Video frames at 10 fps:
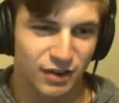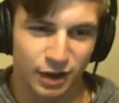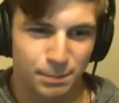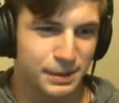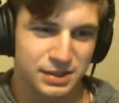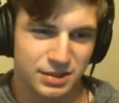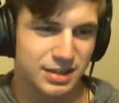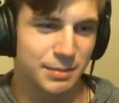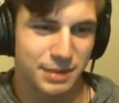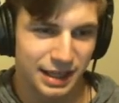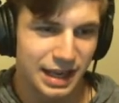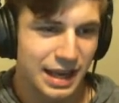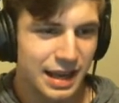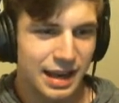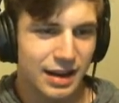Harpies or something
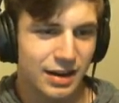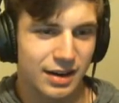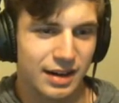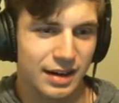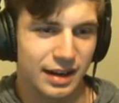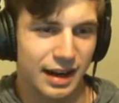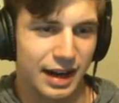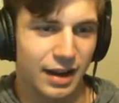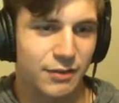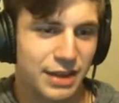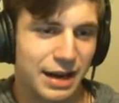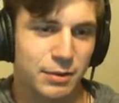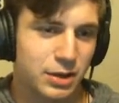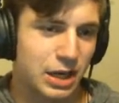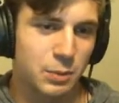of that
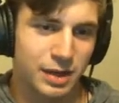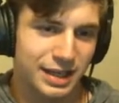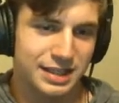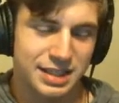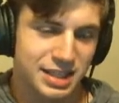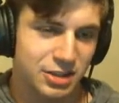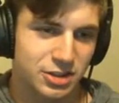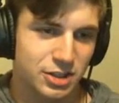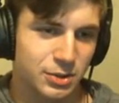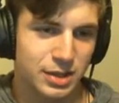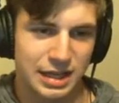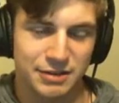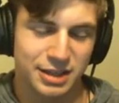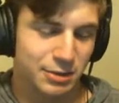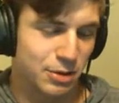regard. When you get to tier 2, you're going to
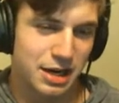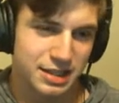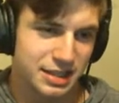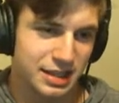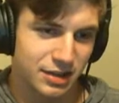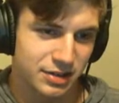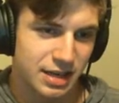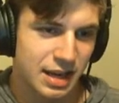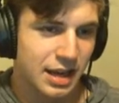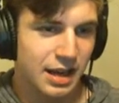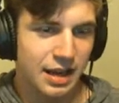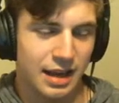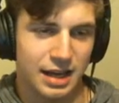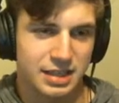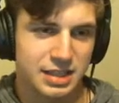have to get Rocketeers
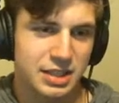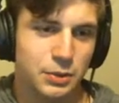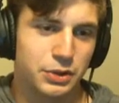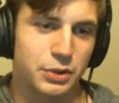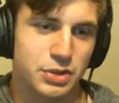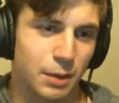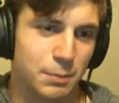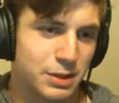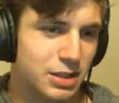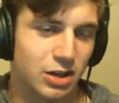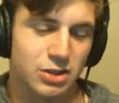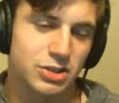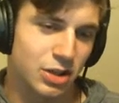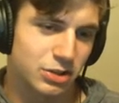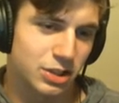to deal with those Harpies, because
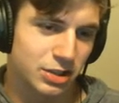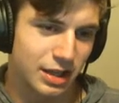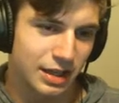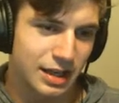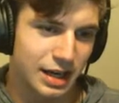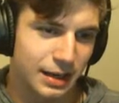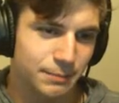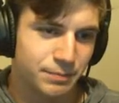Archers aren't just going to cut it.